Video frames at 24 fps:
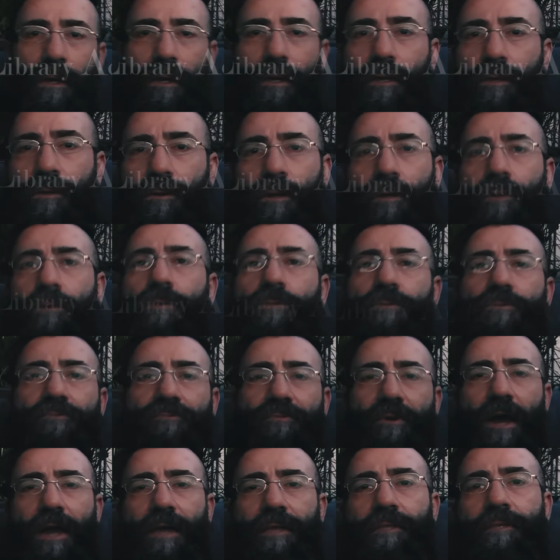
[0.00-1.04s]
You are going to
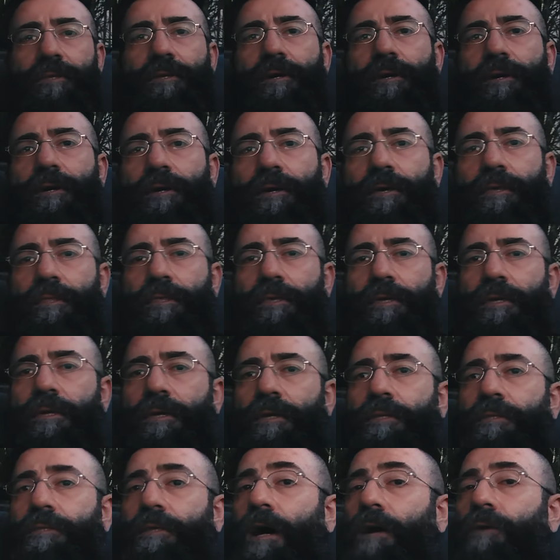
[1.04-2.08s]
find
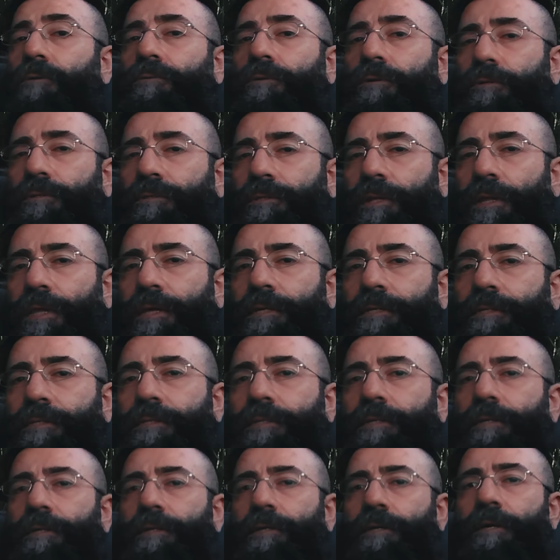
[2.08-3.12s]
the download
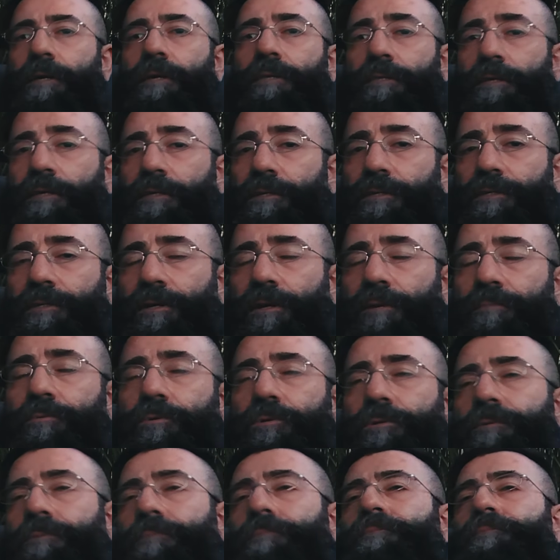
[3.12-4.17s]
links in the
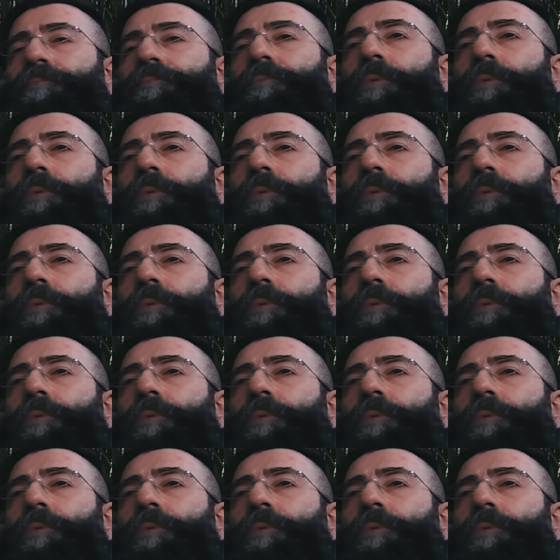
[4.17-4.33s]
description.